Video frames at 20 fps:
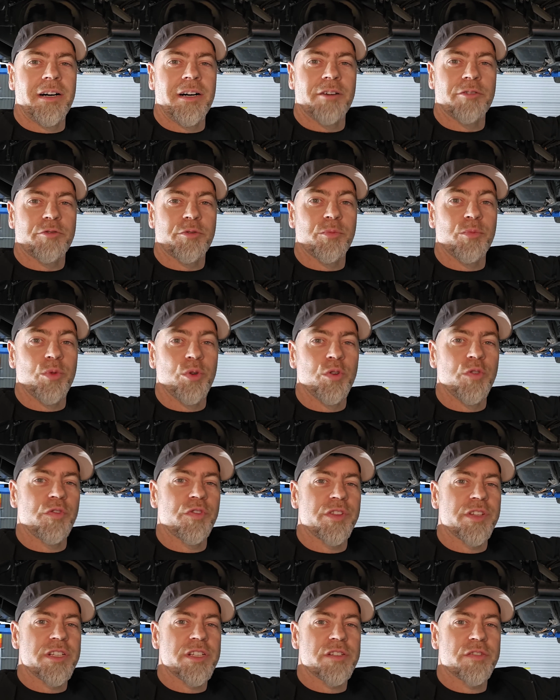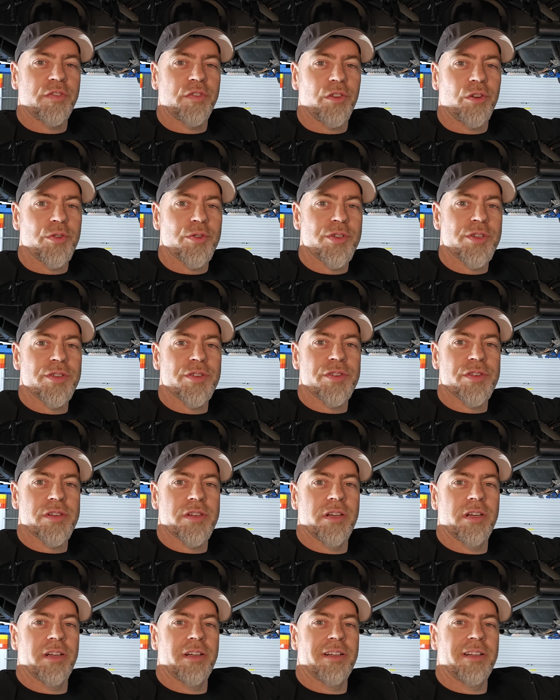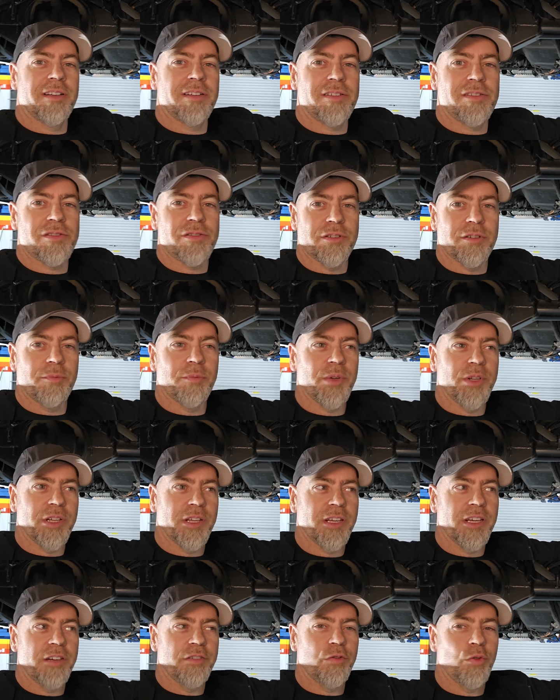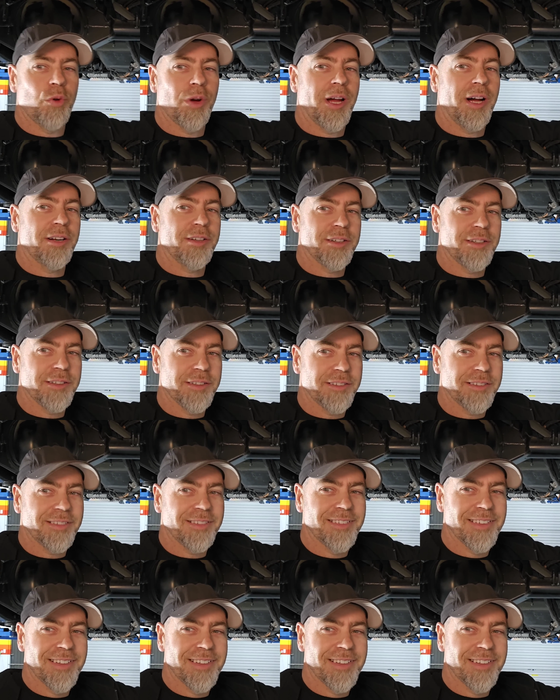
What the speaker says: remove these floaters, so a bit of careful cutting and